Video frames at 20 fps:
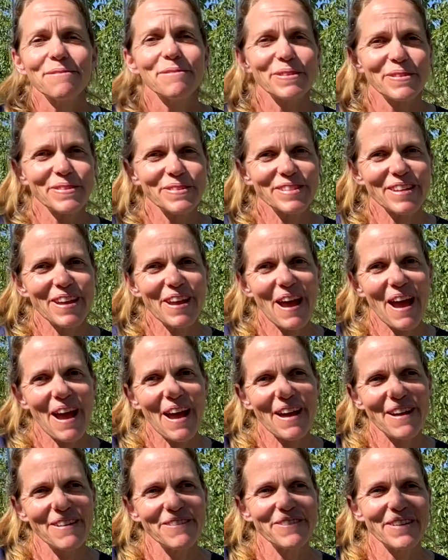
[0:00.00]
We also
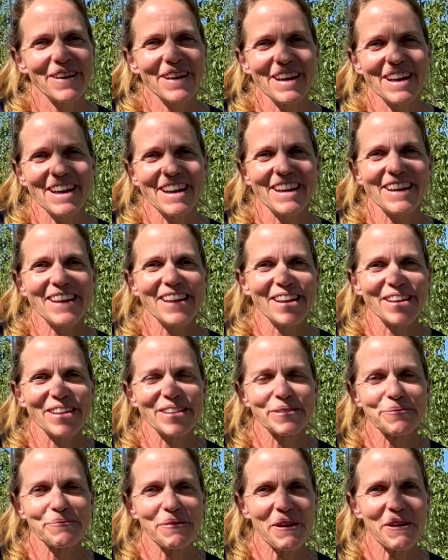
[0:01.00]
have an
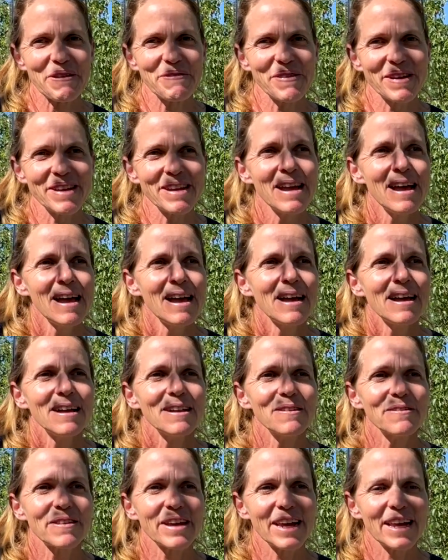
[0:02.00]
experiment
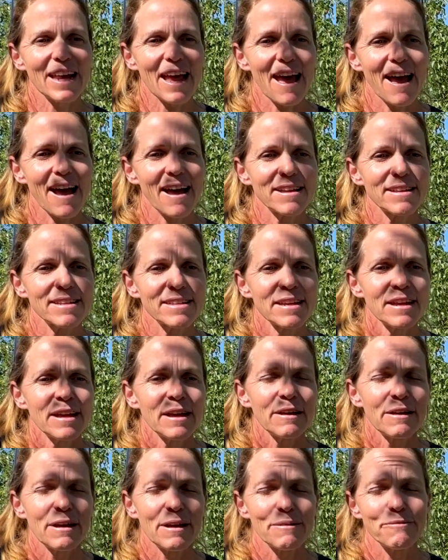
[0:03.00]
looking at
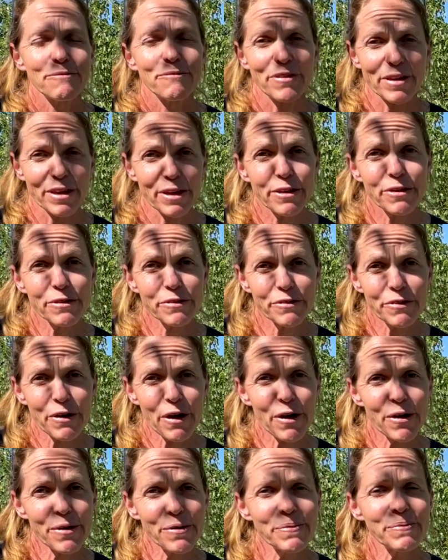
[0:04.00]
vigour
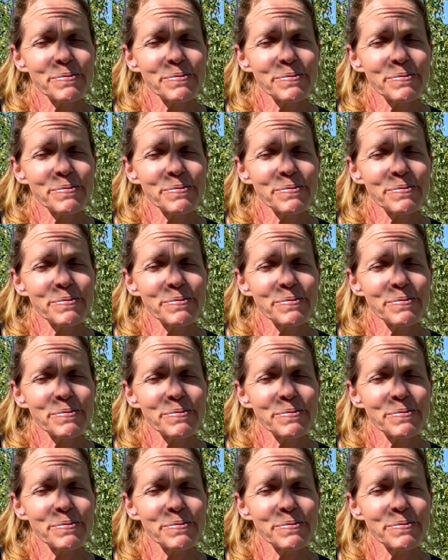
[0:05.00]
control.